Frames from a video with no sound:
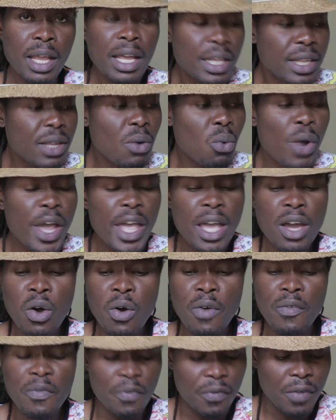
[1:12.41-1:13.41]
the way
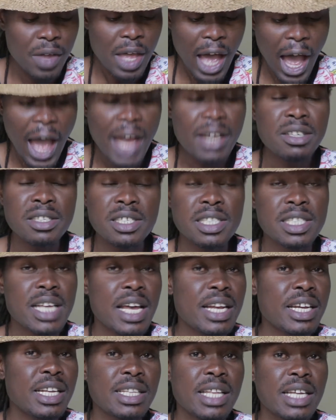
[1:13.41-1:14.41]
of
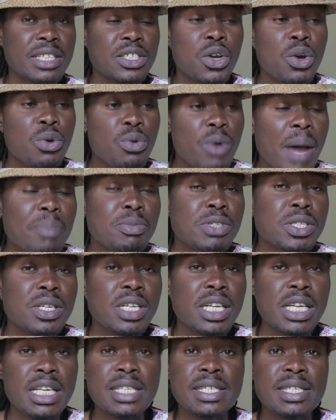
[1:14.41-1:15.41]
understanding that
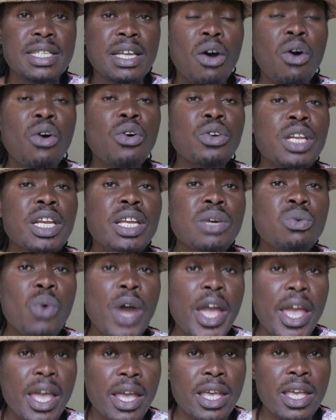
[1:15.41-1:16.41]
corruption is the only
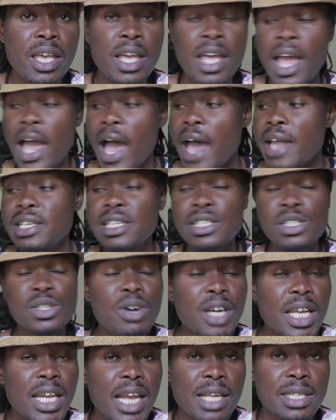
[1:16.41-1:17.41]
way, and
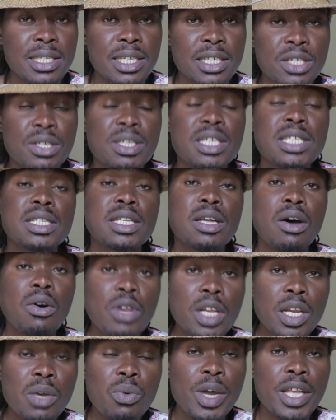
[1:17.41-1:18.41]
disorganization is the
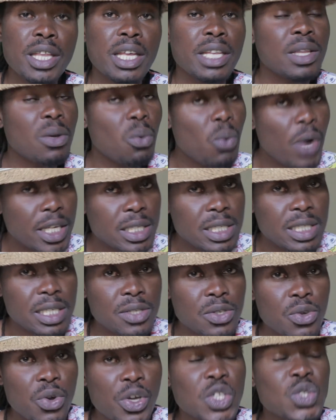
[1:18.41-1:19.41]
only way that the West
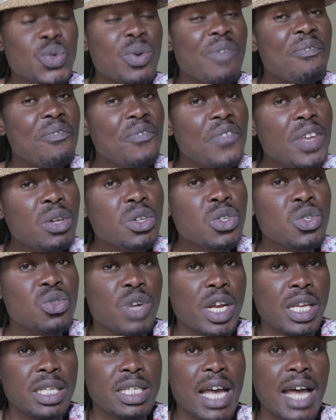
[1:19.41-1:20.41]
is going to
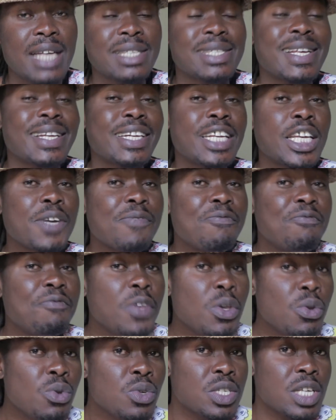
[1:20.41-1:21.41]
infiltrate us and
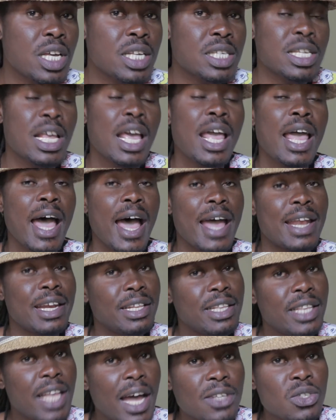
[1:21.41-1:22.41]
confuse us, and
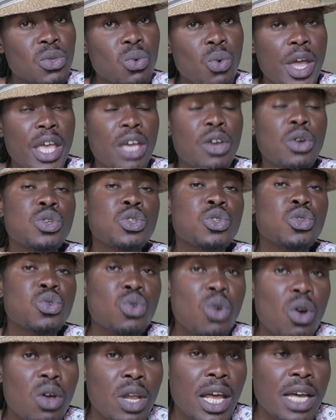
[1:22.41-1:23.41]
in that way
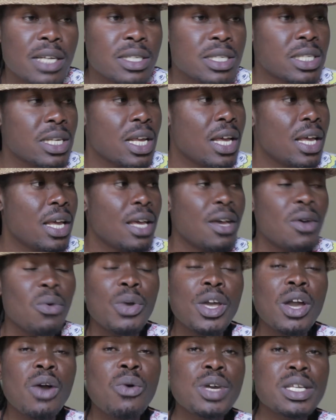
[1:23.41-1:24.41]
control us,
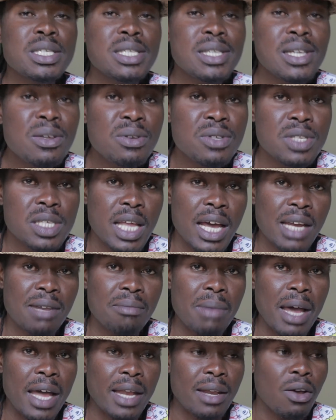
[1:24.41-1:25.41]
we always lose that
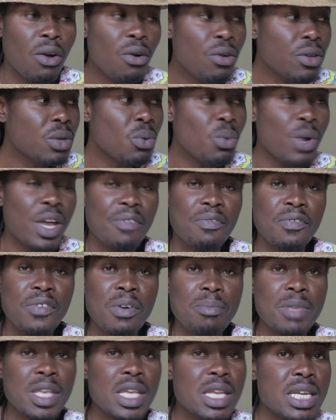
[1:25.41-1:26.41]
man. All the way
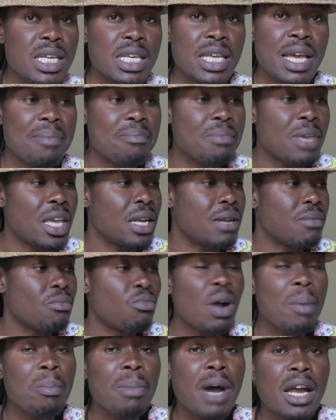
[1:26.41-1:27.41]
from Idi Amin,
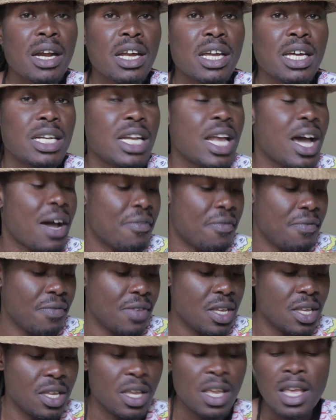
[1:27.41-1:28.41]
Muammar
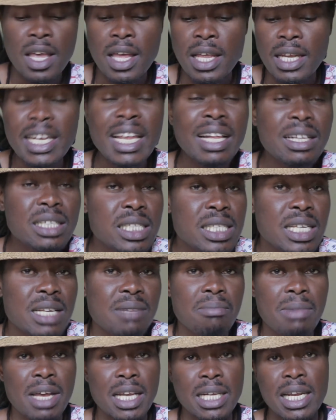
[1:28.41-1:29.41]
Gaddafi,
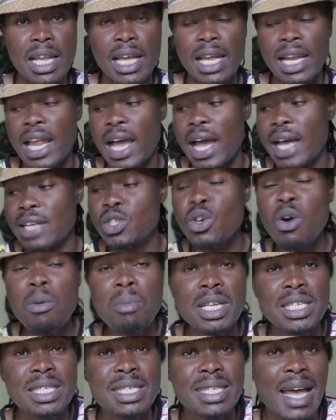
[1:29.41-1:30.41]
Nelson Mandela,
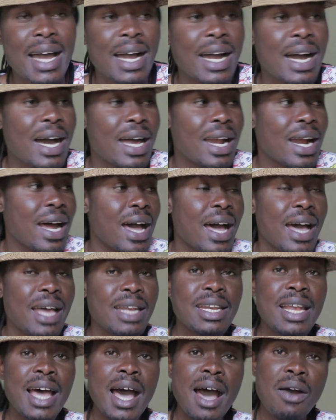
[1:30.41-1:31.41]
Thomas Sankara,
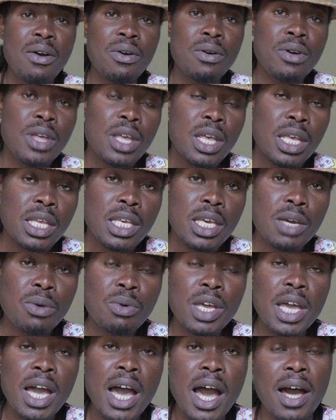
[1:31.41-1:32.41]
and now here
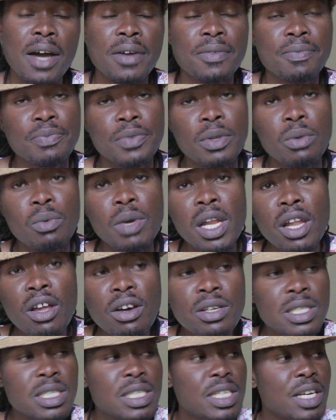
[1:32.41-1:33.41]
we are. We
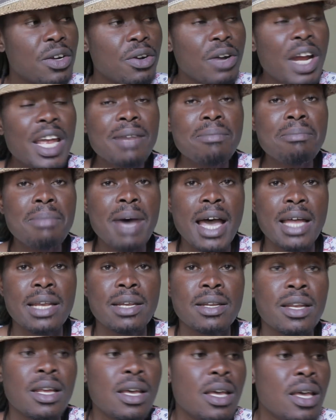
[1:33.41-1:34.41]
lost a great
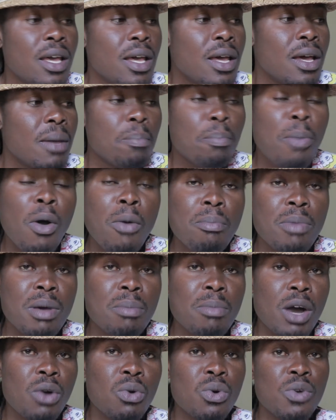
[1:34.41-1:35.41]
man, Pombe
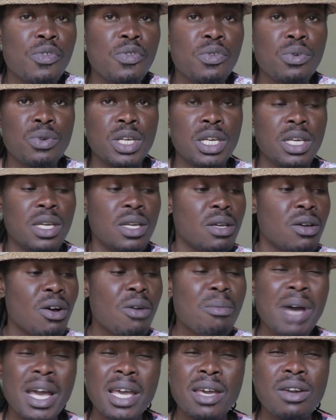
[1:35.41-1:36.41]
Magufuli. Oh
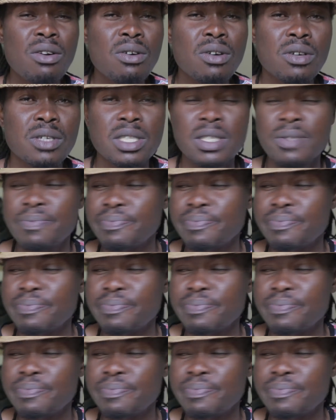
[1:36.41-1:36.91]
my God.